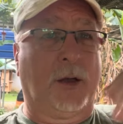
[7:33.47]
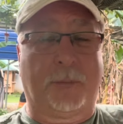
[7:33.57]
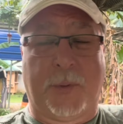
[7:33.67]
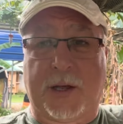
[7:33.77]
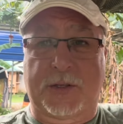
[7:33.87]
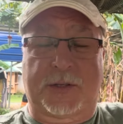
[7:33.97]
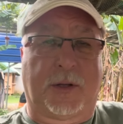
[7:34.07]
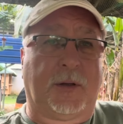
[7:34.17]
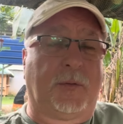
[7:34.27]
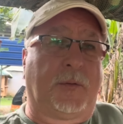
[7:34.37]
because
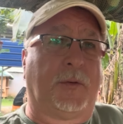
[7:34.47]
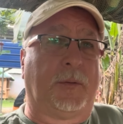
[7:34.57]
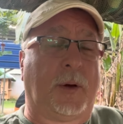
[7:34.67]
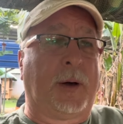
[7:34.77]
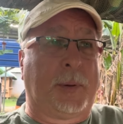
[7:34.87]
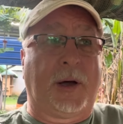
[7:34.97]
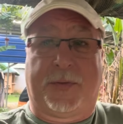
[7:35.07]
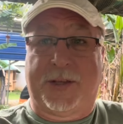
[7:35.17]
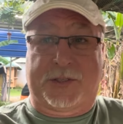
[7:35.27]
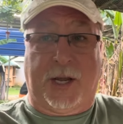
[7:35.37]

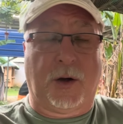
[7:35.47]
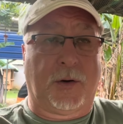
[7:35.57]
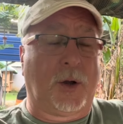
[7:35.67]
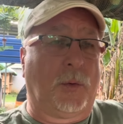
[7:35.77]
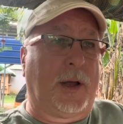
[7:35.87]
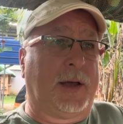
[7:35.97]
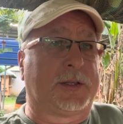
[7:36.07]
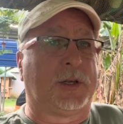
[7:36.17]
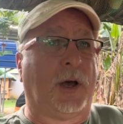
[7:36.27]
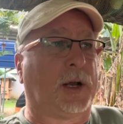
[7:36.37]
about this here anyway.
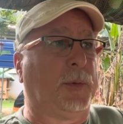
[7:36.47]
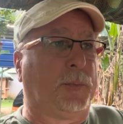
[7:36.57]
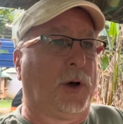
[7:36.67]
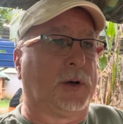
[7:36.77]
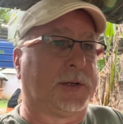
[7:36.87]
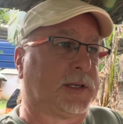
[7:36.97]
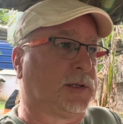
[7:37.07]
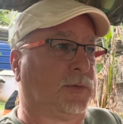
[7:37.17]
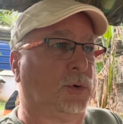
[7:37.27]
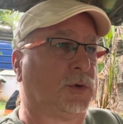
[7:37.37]
It's not going to be politics
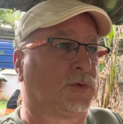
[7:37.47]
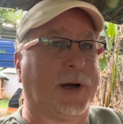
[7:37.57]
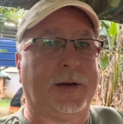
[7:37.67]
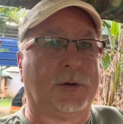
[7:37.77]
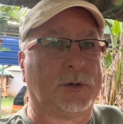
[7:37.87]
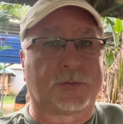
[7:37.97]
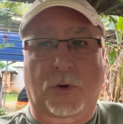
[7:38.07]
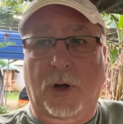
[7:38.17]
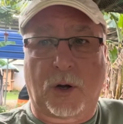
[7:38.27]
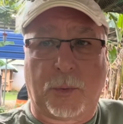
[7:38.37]
of who's right and who's
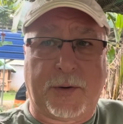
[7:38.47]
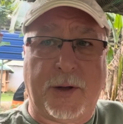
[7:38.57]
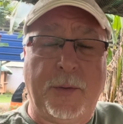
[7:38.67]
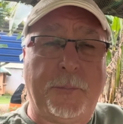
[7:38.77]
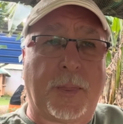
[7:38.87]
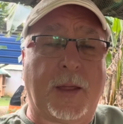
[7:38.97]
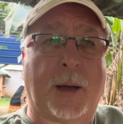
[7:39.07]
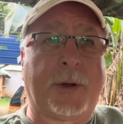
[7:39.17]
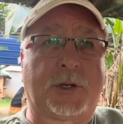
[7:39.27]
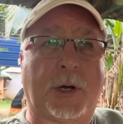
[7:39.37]
wrong or whatever.
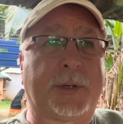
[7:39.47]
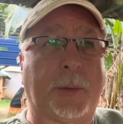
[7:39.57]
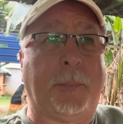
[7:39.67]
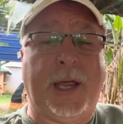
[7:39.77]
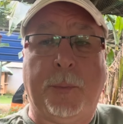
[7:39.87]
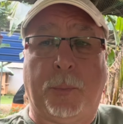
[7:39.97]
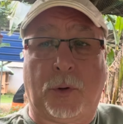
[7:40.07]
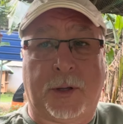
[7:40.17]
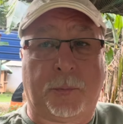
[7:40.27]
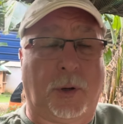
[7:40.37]
I'm going to talk about the
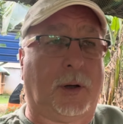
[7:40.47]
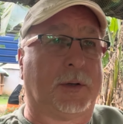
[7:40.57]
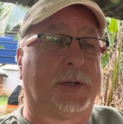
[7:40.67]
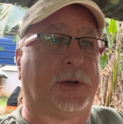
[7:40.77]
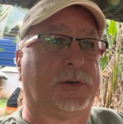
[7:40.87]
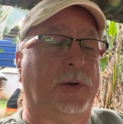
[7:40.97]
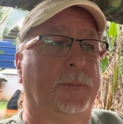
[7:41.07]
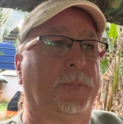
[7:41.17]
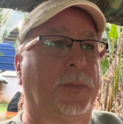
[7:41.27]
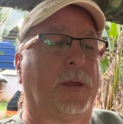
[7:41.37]
people in politics.
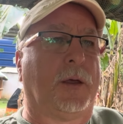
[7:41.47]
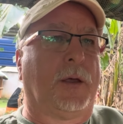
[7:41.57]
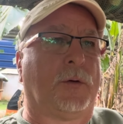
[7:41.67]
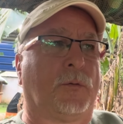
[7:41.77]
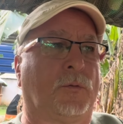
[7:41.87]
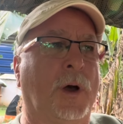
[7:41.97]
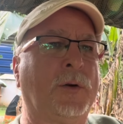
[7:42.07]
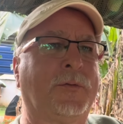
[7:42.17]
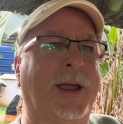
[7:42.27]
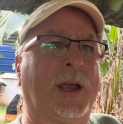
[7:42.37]

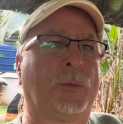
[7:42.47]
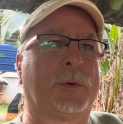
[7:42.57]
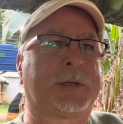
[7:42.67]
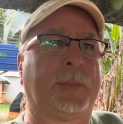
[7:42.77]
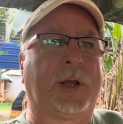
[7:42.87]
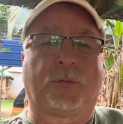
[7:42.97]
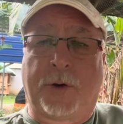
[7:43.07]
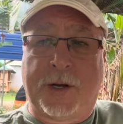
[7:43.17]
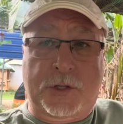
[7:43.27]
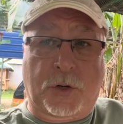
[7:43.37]
Ronald Reagan was someone that
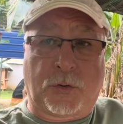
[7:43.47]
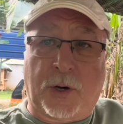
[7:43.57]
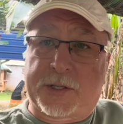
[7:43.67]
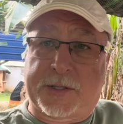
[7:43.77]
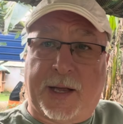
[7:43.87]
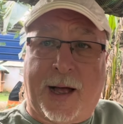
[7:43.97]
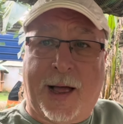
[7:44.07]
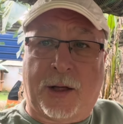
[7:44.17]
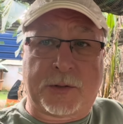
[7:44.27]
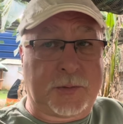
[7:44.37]
reached across the
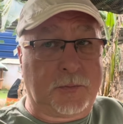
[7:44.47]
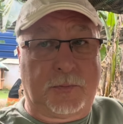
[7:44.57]
aisles.